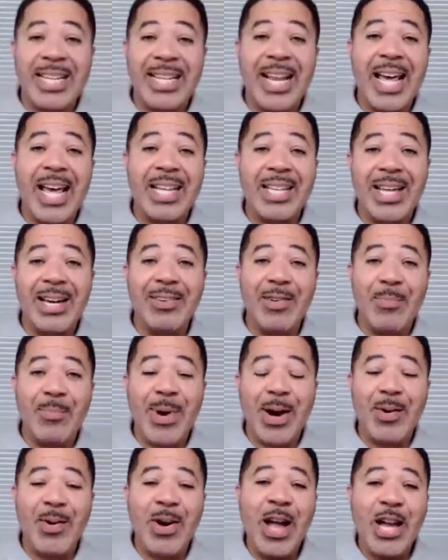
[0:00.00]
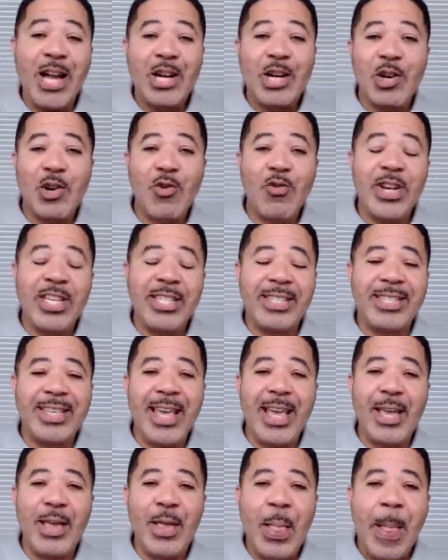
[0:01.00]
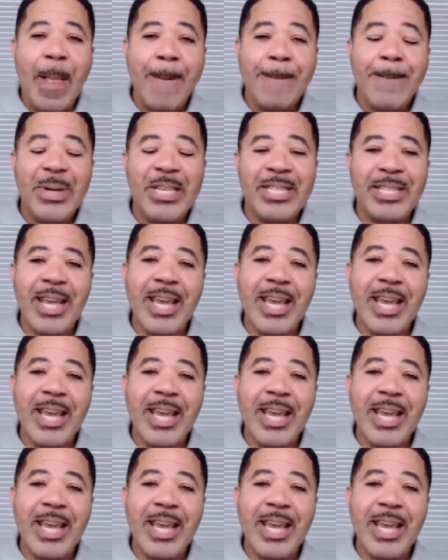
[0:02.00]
I'm listening. I'm trying to see where you're going, brother, because you